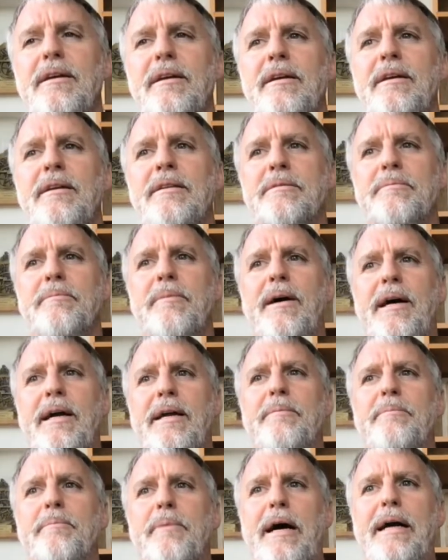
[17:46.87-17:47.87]
is my
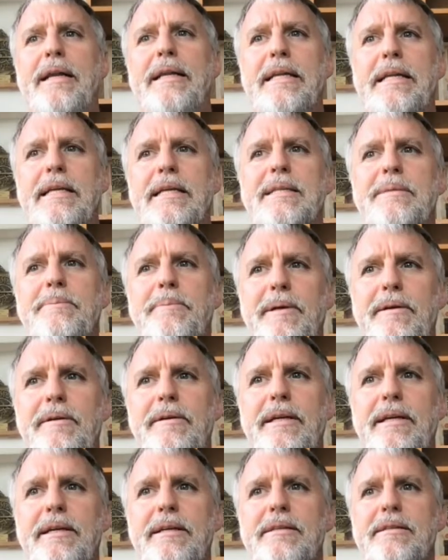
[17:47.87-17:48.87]
embodied
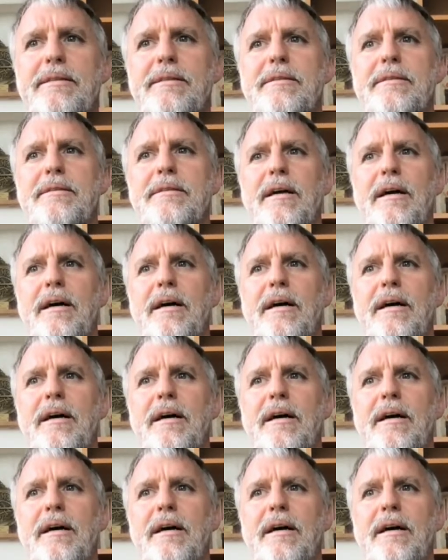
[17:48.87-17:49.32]
experience